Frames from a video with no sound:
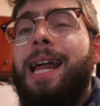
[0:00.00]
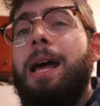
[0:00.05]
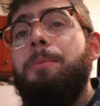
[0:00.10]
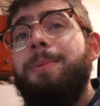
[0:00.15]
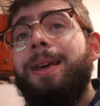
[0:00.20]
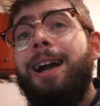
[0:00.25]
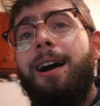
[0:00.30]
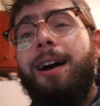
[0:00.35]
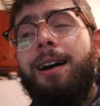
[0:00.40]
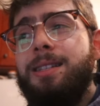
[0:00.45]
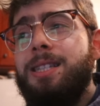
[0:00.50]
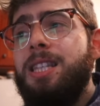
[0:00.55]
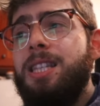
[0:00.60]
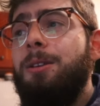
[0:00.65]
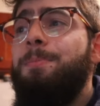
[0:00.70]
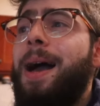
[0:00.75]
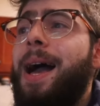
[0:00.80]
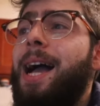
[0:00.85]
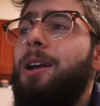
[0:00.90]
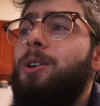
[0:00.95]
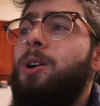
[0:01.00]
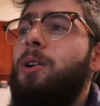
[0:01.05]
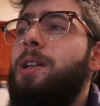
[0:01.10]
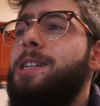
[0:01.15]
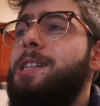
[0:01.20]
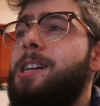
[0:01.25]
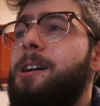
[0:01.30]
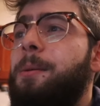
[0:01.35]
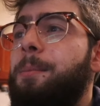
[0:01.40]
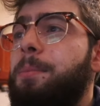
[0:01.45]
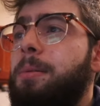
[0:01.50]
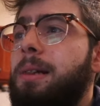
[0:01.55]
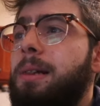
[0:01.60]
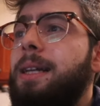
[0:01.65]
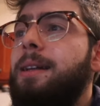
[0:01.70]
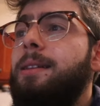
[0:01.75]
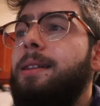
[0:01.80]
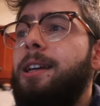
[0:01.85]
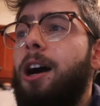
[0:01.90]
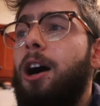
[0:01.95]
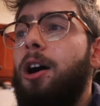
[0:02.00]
And because the background is completely